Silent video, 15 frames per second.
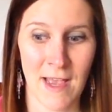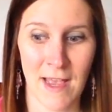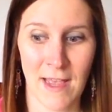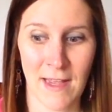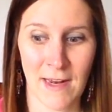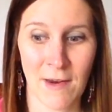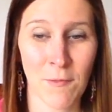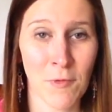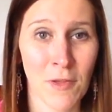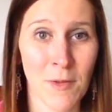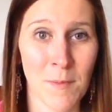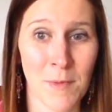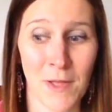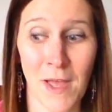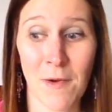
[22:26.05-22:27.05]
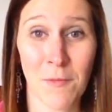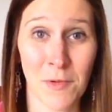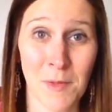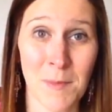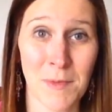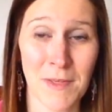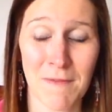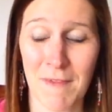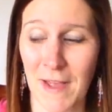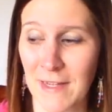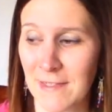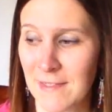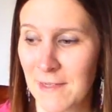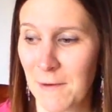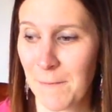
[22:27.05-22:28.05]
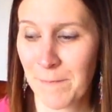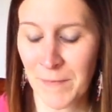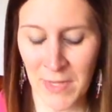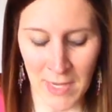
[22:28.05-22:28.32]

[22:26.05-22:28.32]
And I really believe that. So